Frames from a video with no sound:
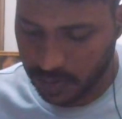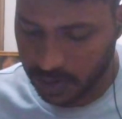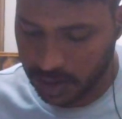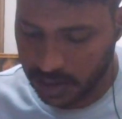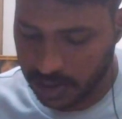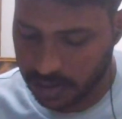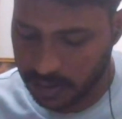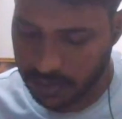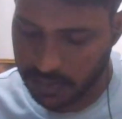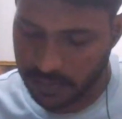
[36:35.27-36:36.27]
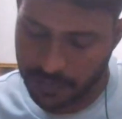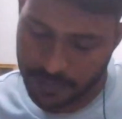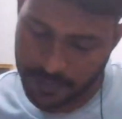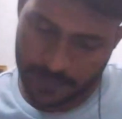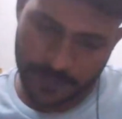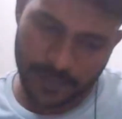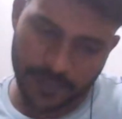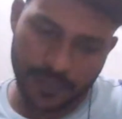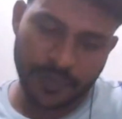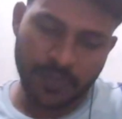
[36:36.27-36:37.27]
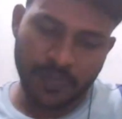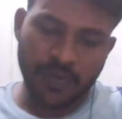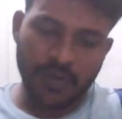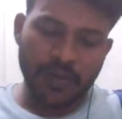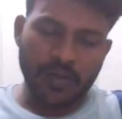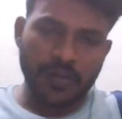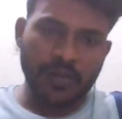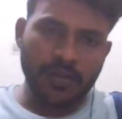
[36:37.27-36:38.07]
done after synthesis using design compiler.